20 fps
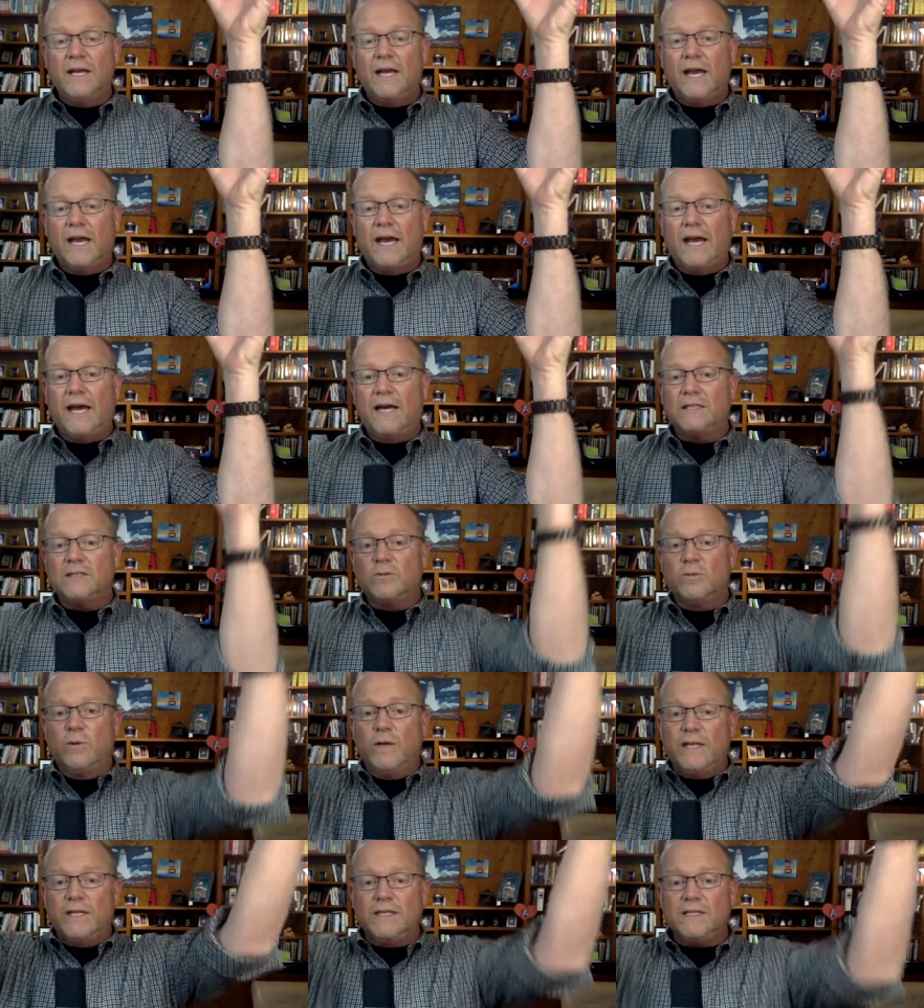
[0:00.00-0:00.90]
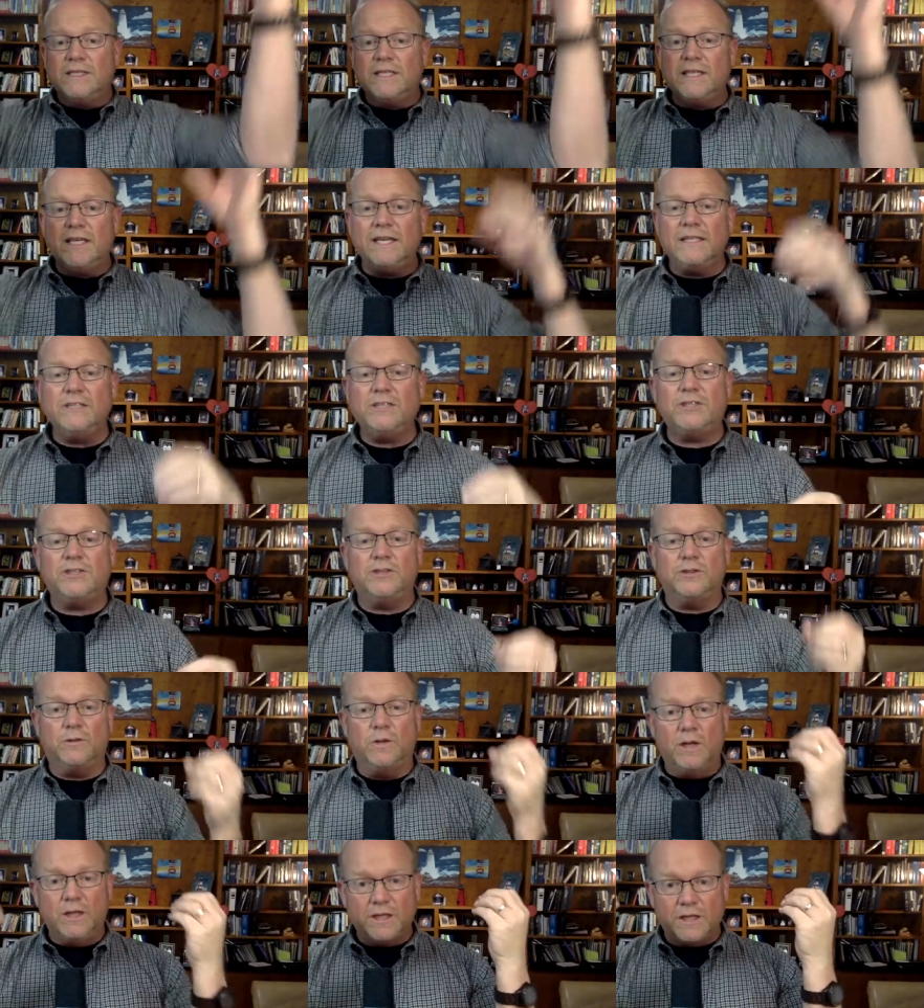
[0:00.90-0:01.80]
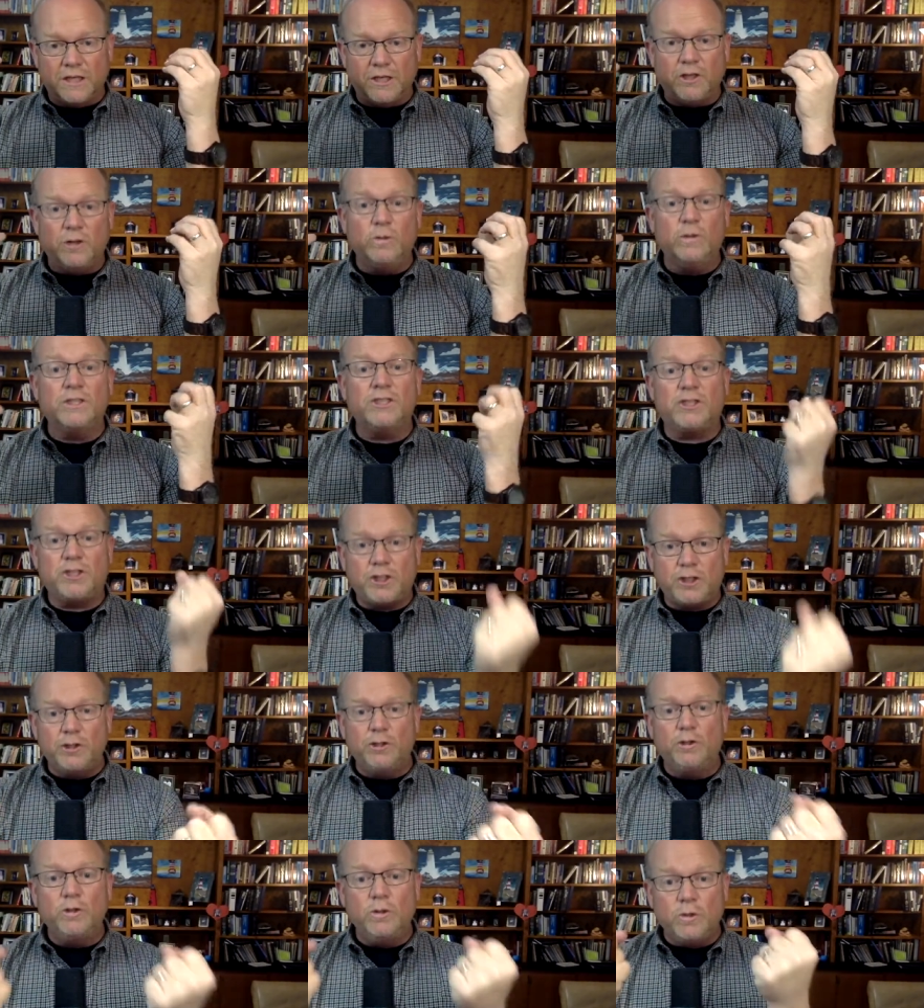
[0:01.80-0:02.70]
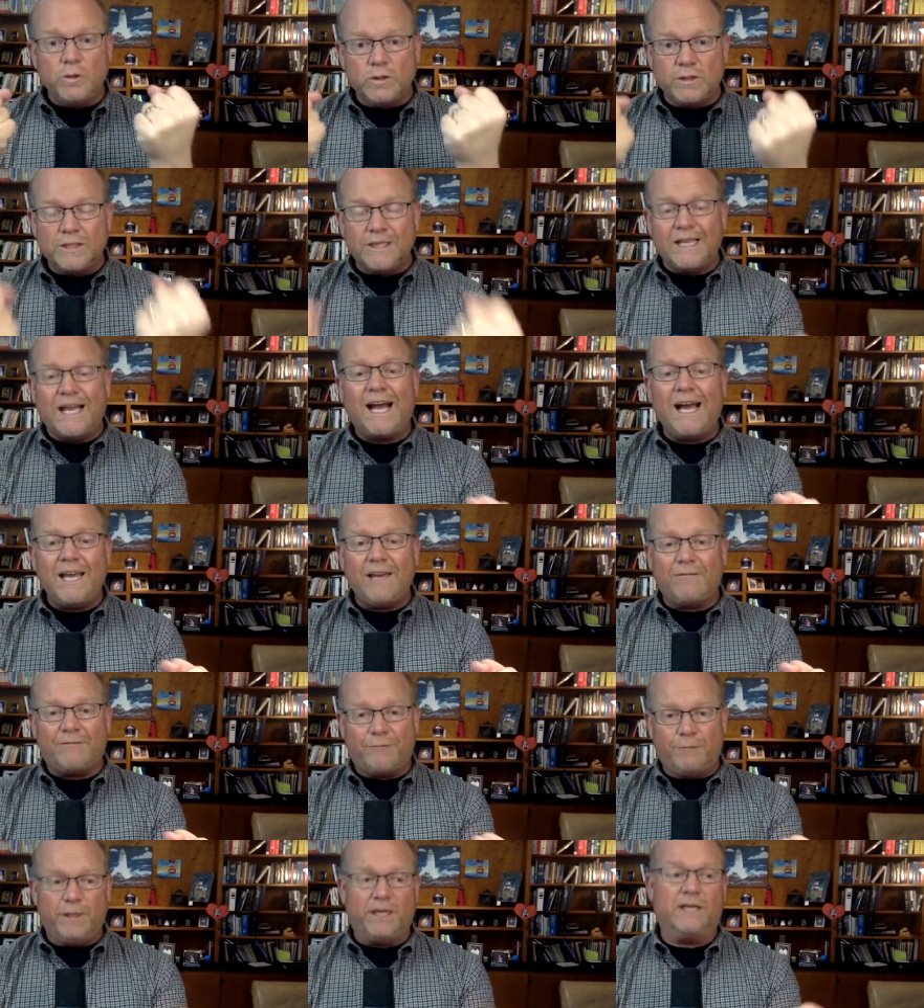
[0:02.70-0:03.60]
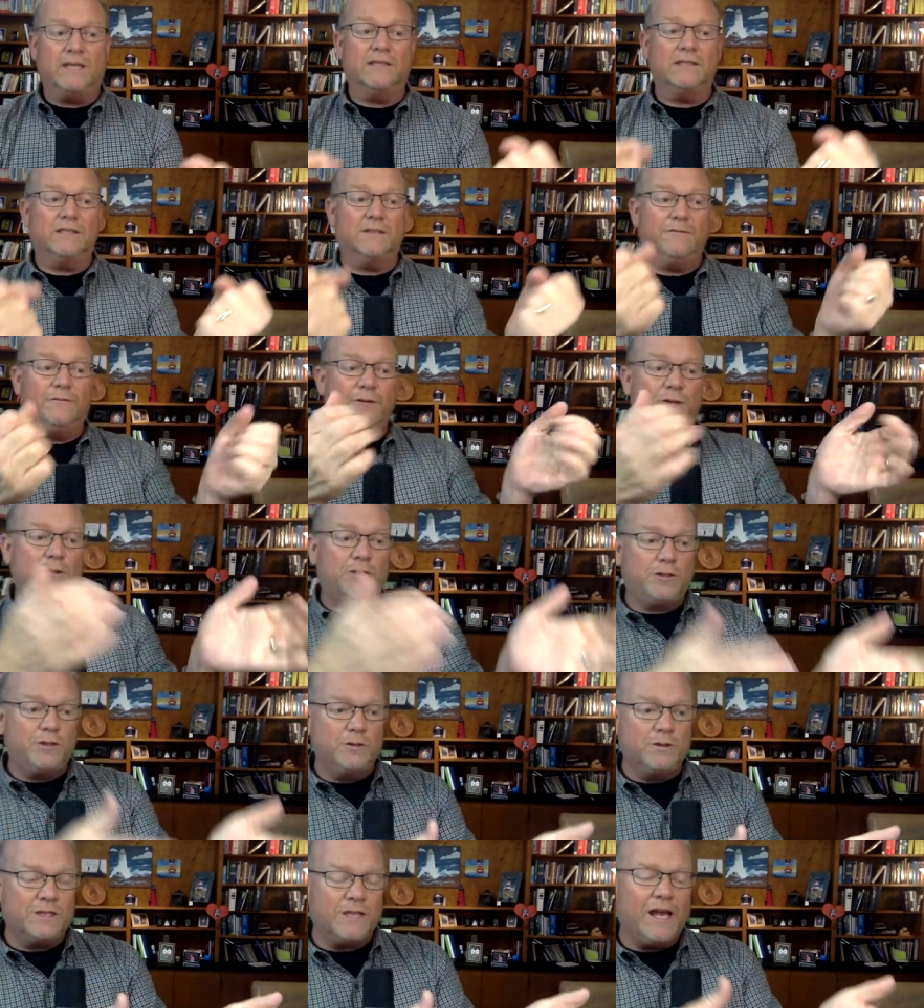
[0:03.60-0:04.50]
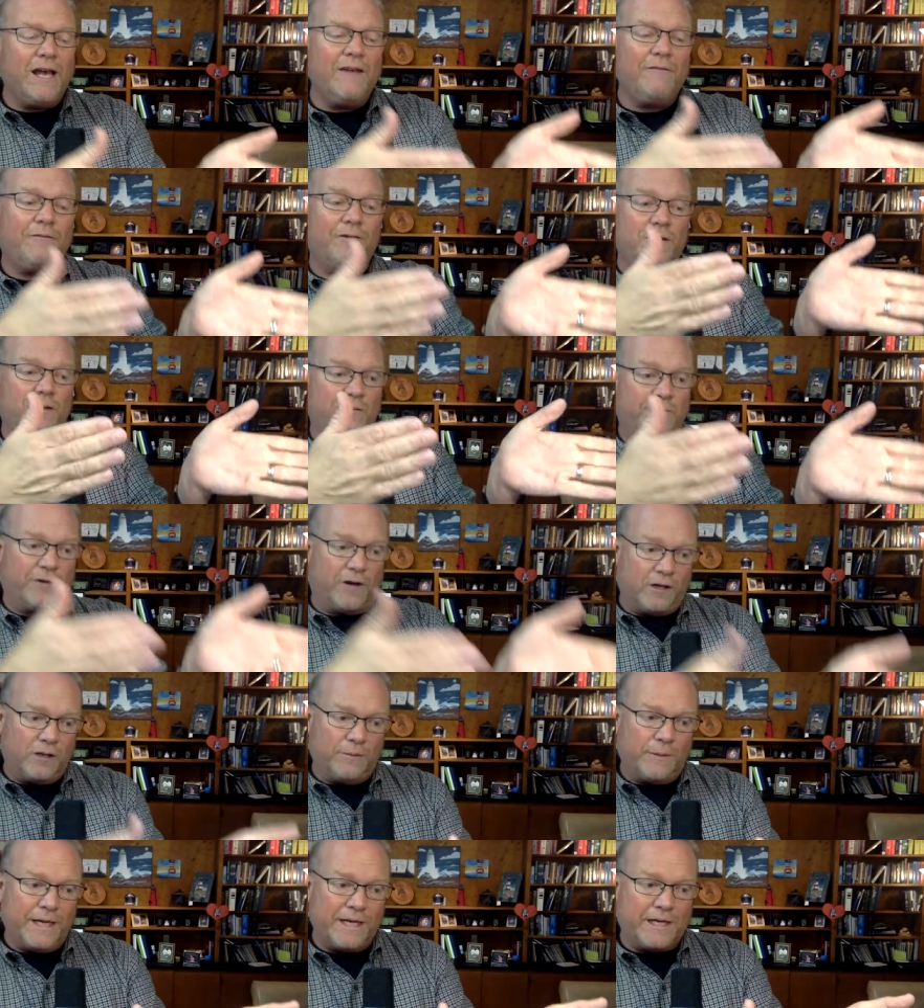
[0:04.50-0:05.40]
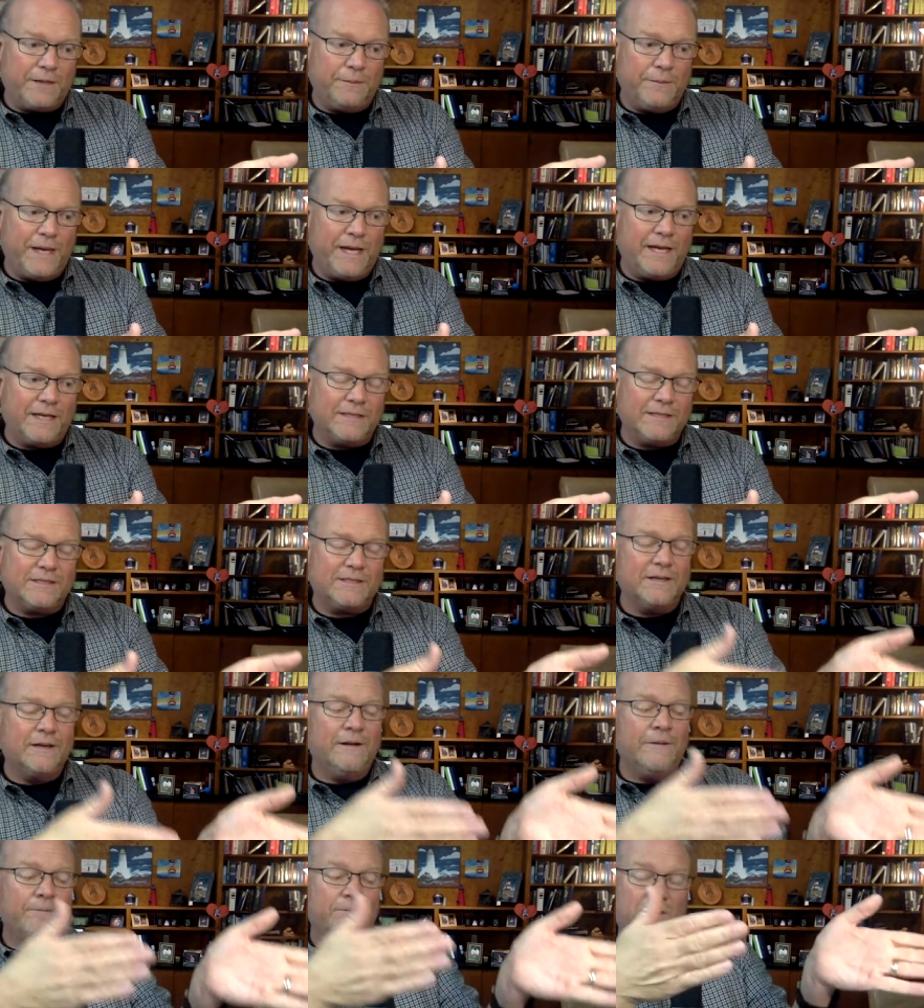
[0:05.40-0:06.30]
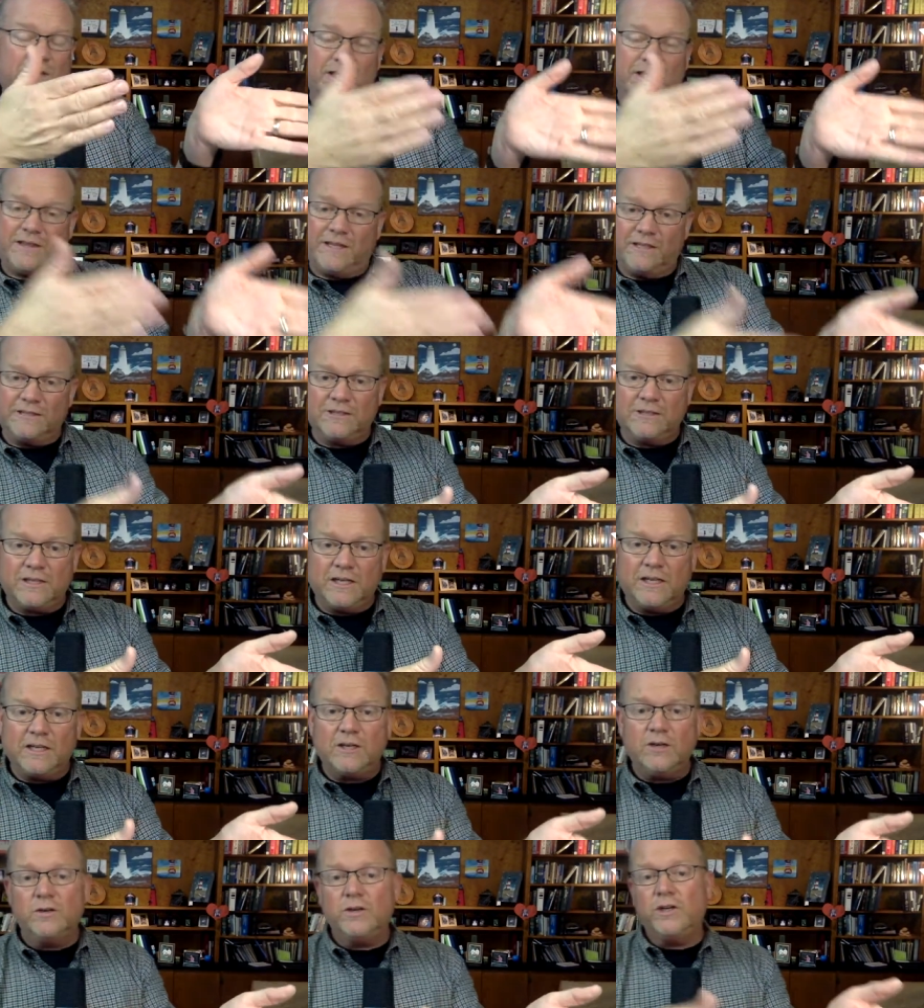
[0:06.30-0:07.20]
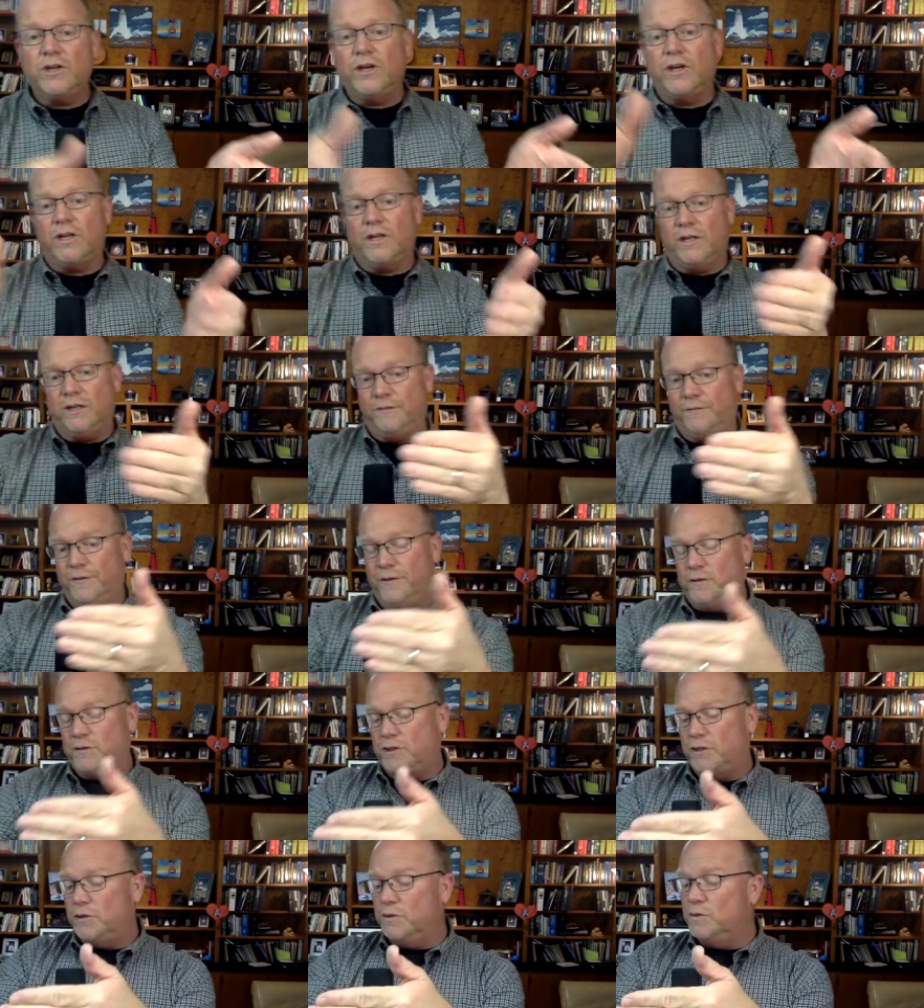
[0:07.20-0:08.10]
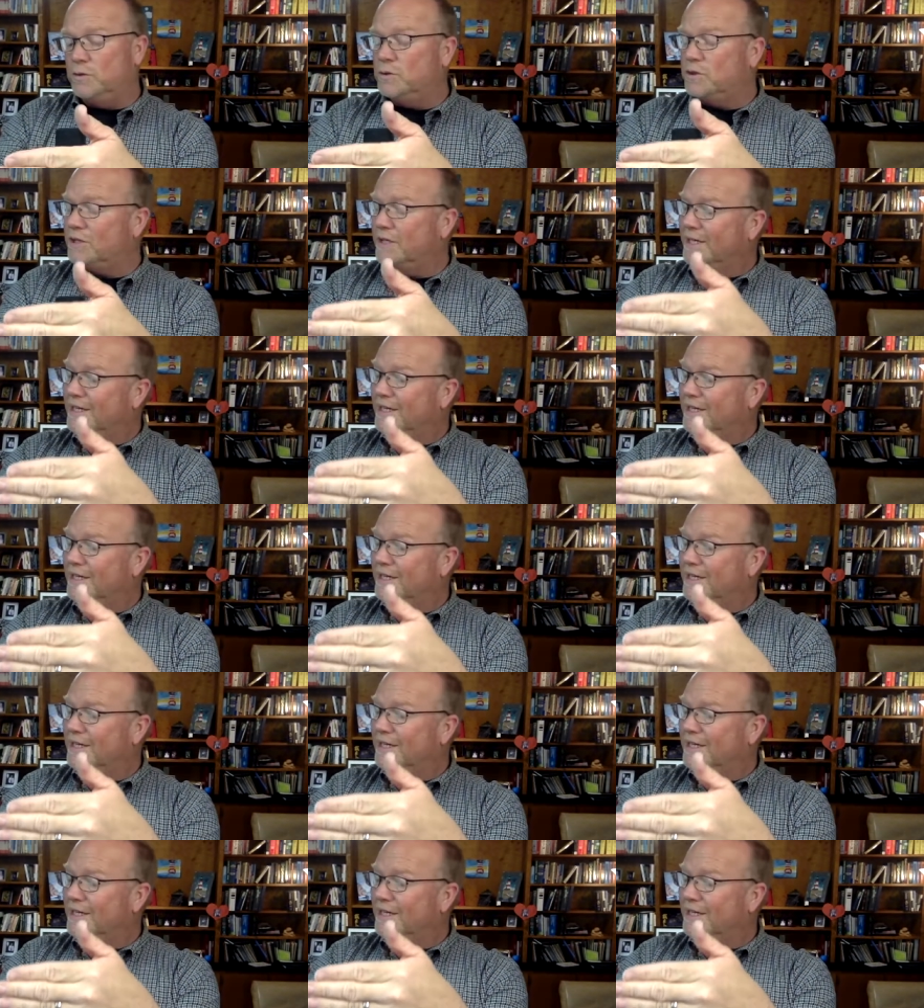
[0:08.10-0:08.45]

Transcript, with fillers: as witness against you that you would choose life, because if you choose life and you follow my commands, then things are going to go good. And if you choose